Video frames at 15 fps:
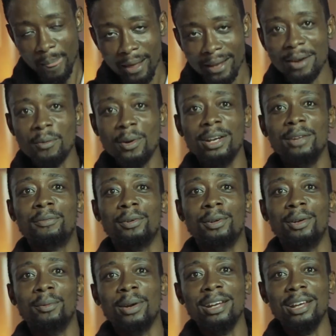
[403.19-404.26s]
get ready for
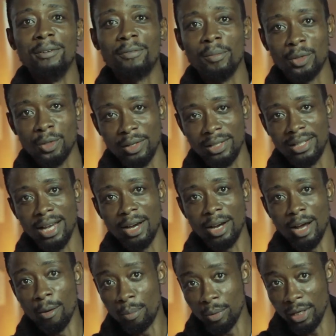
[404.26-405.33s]
when the information is out.
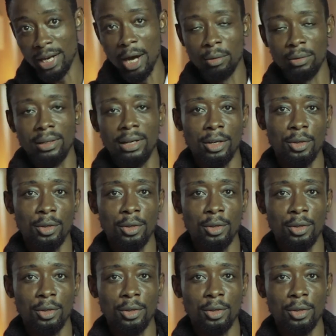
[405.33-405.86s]
I'll put it out there.